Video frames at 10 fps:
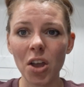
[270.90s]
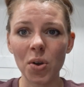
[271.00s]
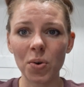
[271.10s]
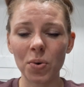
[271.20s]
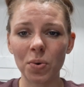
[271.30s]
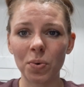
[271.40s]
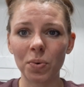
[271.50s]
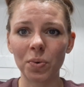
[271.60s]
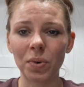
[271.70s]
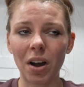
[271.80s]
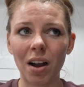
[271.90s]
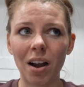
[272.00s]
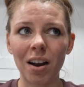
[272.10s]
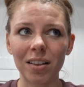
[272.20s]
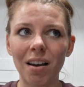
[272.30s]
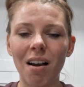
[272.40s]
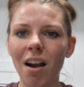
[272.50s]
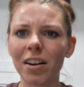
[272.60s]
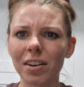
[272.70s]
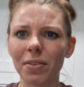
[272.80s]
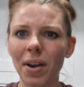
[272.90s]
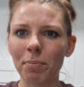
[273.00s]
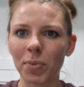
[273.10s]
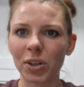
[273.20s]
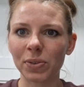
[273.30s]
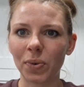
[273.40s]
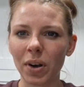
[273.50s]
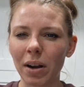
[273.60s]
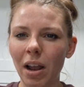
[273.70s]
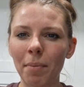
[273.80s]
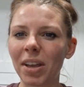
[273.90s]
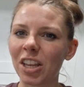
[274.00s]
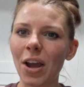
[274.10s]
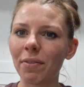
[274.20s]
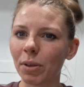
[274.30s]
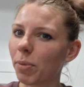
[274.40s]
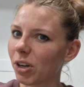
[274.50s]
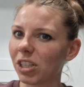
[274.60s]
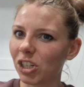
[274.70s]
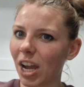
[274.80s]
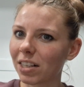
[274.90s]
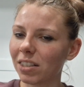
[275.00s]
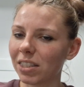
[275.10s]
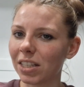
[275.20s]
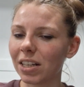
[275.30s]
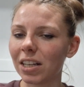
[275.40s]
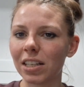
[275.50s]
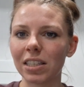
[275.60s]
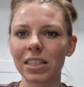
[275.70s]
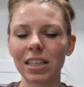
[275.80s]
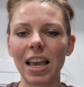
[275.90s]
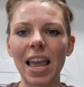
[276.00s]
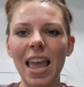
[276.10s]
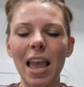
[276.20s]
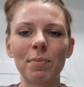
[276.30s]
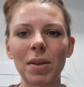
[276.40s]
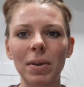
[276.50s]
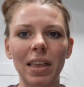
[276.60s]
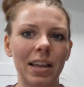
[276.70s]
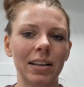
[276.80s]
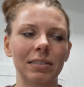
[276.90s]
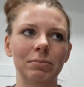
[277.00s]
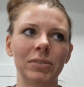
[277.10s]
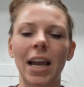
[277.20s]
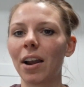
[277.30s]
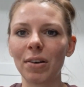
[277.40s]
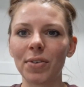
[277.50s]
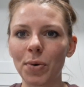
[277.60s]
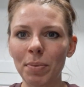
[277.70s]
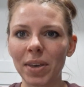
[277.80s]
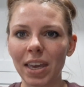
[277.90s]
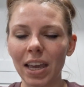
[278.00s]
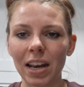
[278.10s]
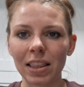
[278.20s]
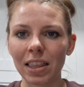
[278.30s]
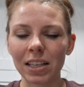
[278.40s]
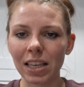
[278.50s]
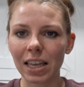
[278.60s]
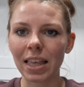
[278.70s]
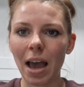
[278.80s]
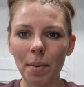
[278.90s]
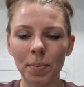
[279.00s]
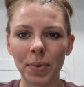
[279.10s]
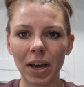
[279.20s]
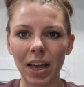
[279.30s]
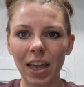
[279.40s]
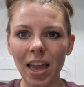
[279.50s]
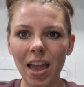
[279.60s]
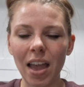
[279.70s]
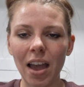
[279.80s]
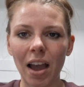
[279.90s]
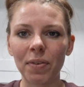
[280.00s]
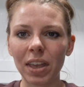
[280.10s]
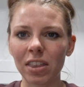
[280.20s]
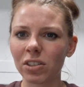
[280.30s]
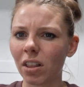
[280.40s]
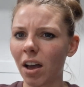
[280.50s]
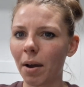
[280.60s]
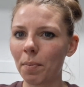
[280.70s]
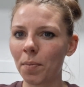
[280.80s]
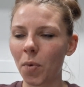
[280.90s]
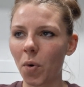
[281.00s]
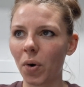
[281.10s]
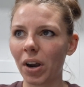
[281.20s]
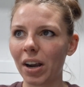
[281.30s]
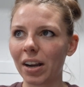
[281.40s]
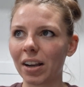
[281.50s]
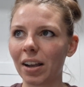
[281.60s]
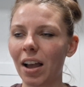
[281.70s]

who are a lot harder to find books for. I mean, you have the Percy Jackson series and maybe like Diary of a Wimpy Kid and things like that, but I feel like there's a lot more